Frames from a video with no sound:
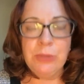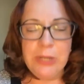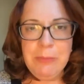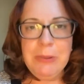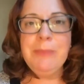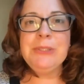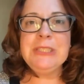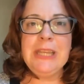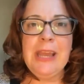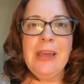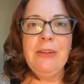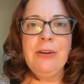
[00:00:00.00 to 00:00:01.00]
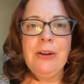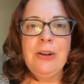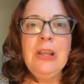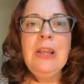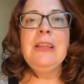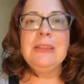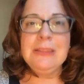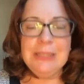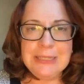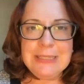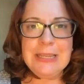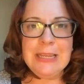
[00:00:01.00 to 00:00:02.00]
bring people together,
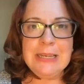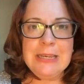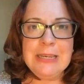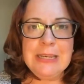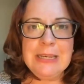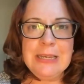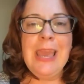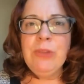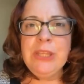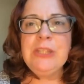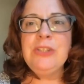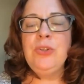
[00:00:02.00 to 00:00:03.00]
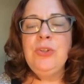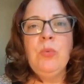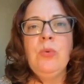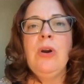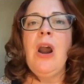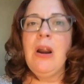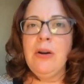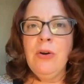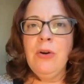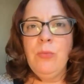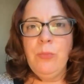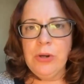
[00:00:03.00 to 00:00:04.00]
listen, and really do
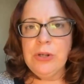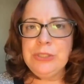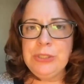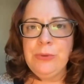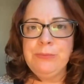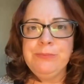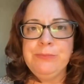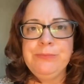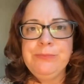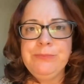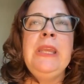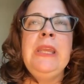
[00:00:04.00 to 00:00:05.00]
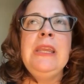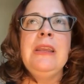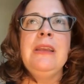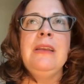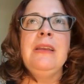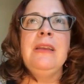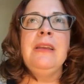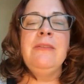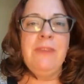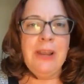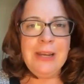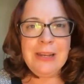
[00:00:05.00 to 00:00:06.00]
our homework too. We
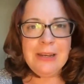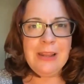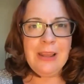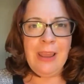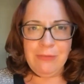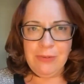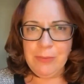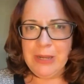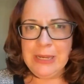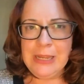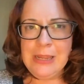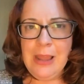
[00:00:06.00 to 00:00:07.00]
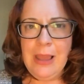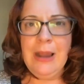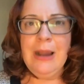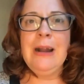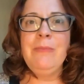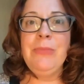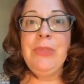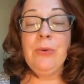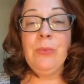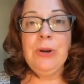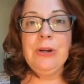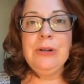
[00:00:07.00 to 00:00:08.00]
invited everybody.
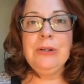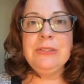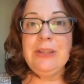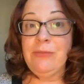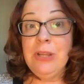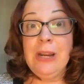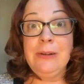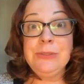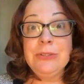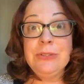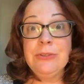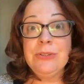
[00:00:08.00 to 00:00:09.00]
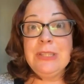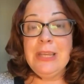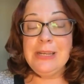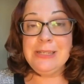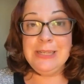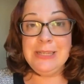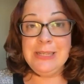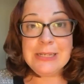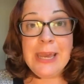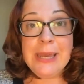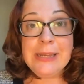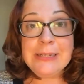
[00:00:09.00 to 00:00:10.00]
There were several counselors that did
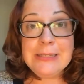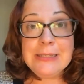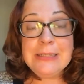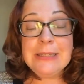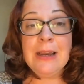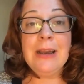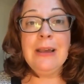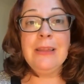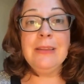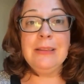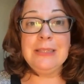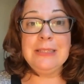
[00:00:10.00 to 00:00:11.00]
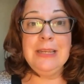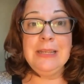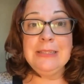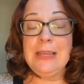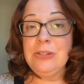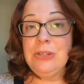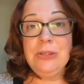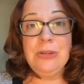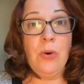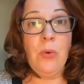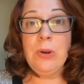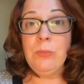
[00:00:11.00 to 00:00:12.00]
attend the listening
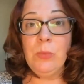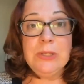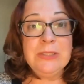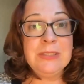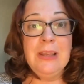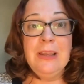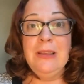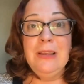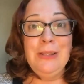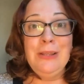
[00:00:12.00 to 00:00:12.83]
session. No one was,